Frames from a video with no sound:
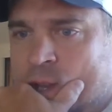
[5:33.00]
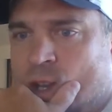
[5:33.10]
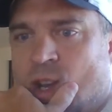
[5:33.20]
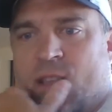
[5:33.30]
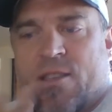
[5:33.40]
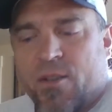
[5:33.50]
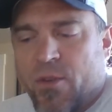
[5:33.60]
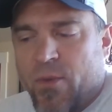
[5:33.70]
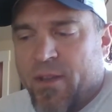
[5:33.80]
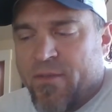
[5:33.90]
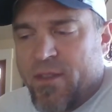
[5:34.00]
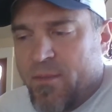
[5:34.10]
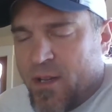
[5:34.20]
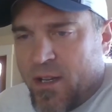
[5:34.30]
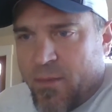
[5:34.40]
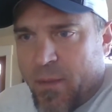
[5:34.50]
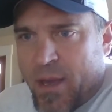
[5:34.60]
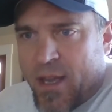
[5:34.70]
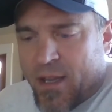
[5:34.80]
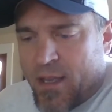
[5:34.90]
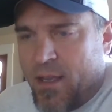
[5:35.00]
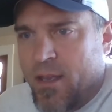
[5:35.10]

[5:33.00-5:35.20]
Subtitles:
All right, so we'll wait for them to call me back.